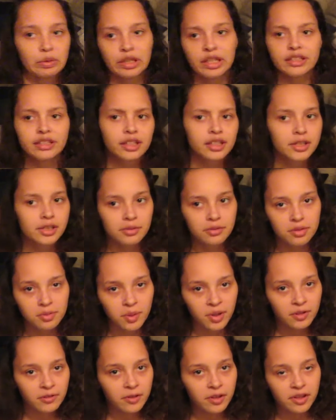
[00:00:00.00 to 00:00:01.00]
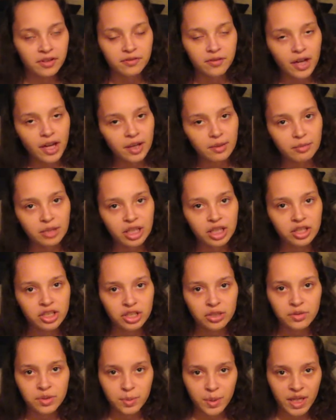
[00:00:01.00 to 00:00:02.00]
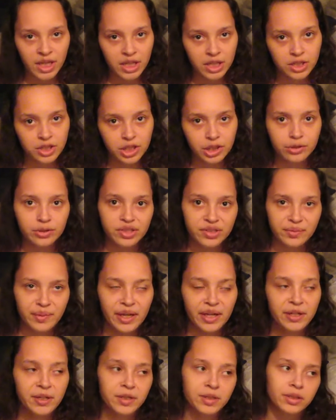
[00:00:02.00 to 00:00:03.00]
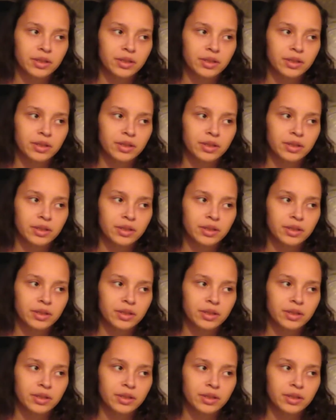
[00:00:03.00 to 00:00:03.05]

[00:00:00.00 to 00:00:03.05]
And I thought she was perfectly fine because she was making jokes about it.